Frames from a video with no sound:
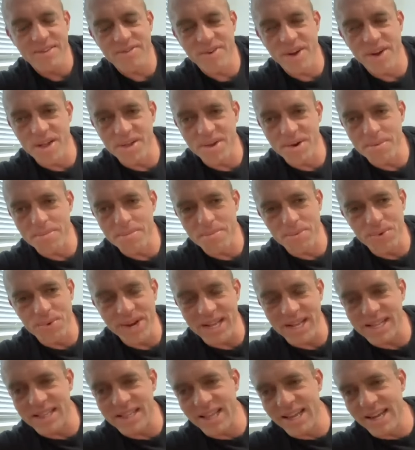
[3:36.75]
following him a
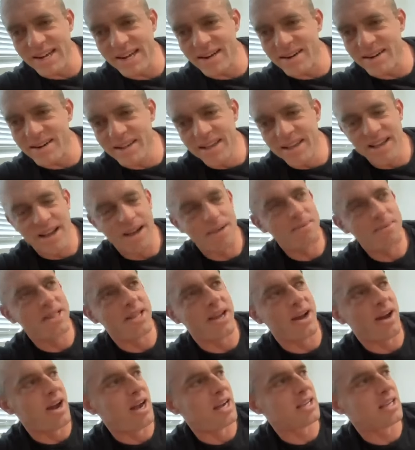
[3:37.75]
week later i'm in
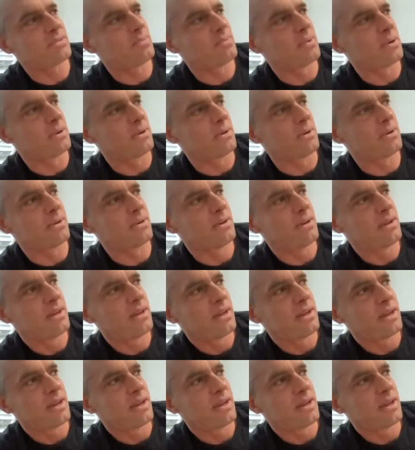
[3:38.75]
the hospital